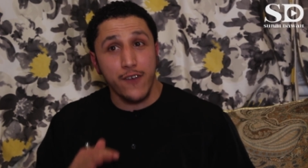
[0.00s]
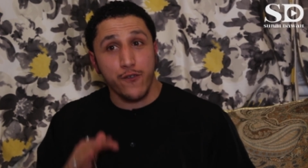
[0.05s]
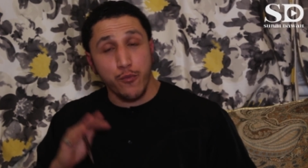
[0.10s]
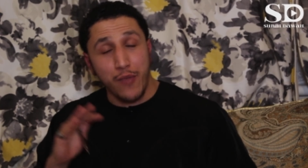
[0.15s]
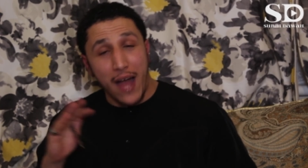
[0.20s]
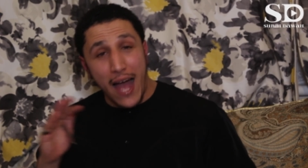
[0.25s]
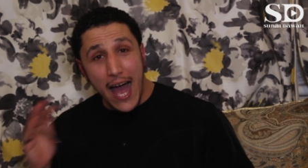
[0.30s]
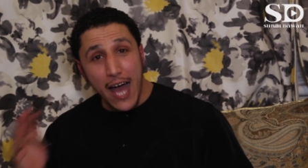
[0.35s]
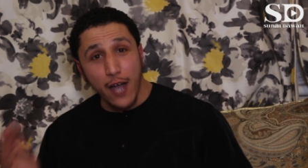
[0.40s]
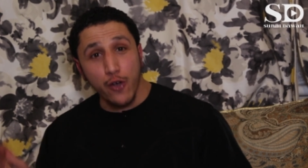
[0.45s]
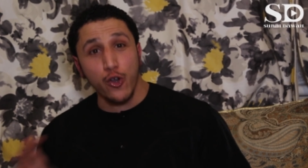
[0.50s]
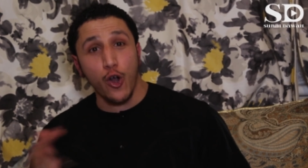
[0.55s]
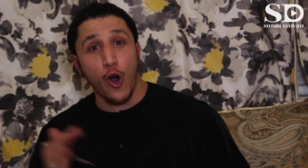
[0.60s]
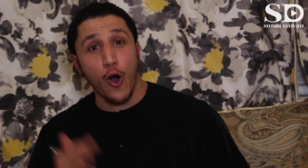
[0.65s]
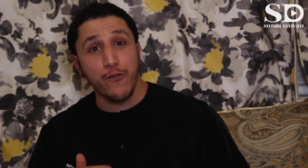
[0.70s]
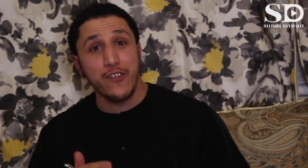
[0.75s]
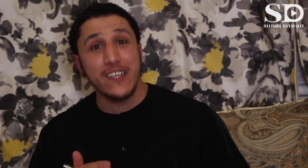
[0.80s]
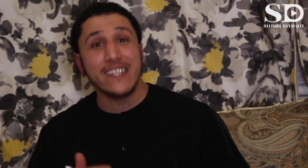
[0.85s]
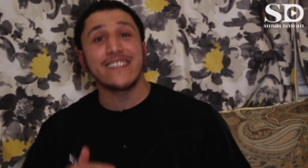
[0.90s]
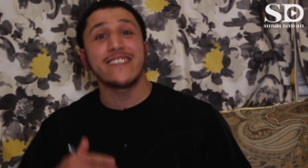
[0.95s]
from the angle
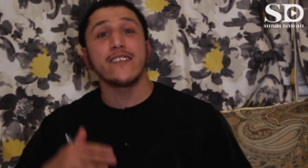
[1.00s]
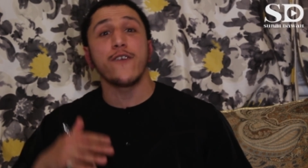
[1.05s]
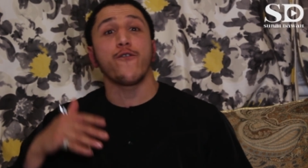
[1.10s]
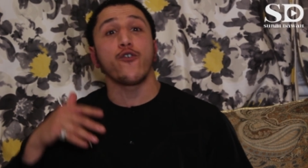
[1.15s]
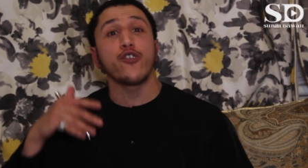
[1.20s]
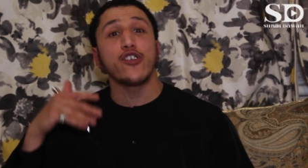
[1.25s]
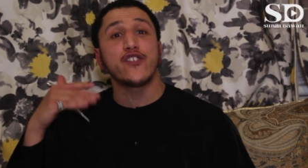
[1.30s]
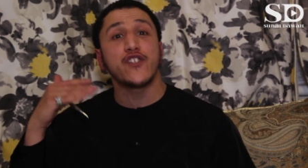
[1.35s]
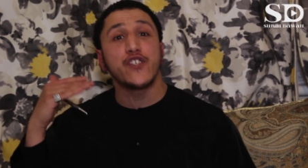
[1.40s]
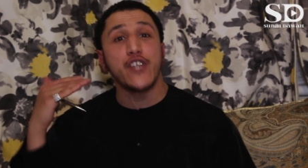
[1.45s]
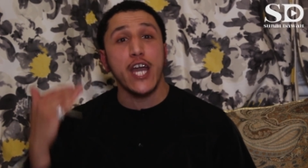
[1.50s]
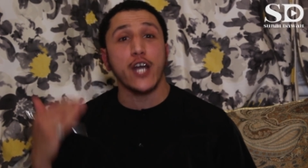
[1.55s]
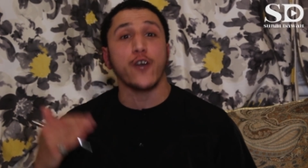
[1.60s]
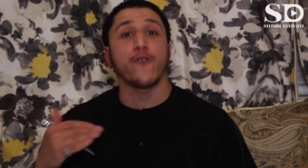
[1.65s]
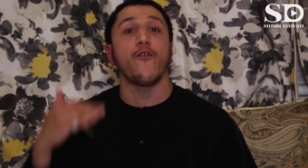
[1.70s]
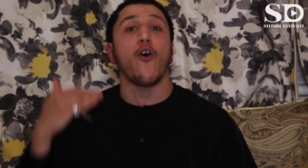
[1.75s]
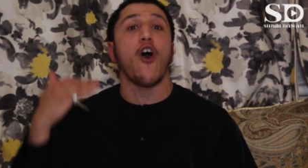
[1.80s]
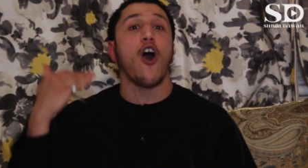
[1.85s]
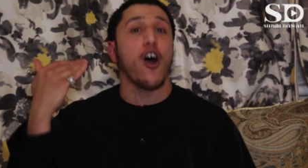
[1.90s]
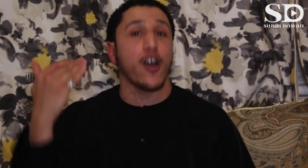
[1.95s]
of this for the sake
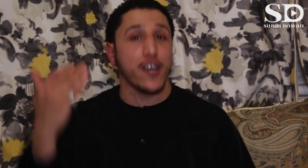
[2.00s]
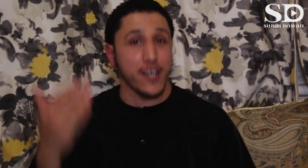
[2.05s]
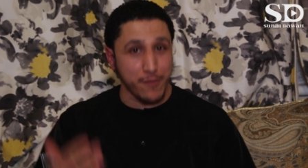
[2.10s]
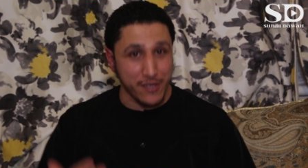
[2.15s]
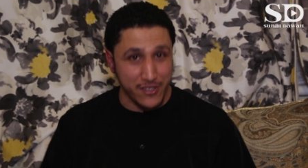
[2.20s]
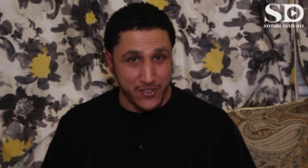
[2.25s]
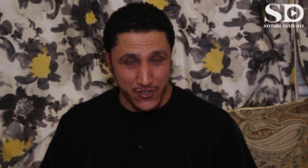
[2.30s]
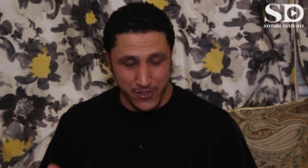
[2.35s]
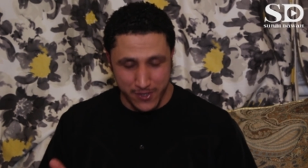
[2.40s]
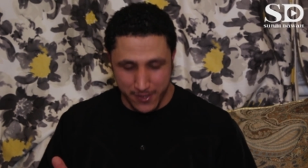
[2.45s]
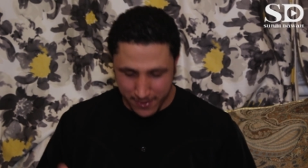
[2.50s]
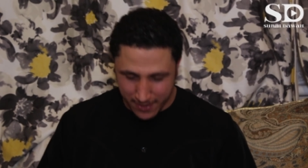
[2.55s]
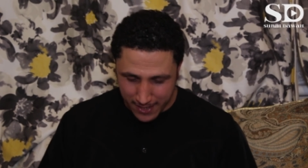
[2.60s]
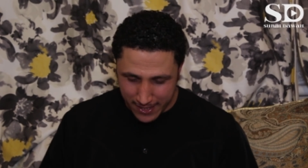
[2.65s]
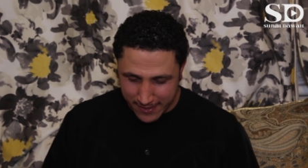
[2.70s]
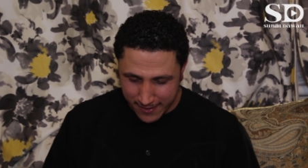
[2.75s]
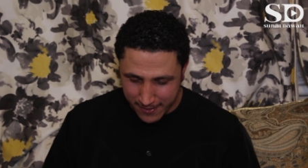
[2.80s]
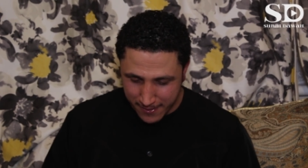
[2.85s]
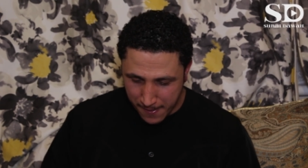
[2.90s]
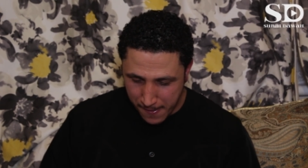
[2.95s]
of argument.
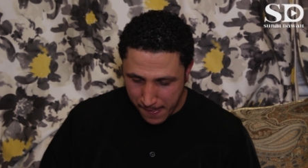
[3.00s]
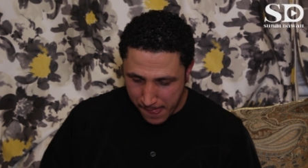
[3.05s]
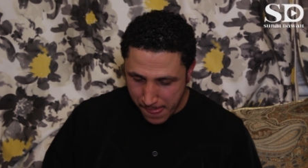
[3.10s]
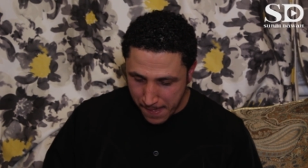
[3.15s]
Yes.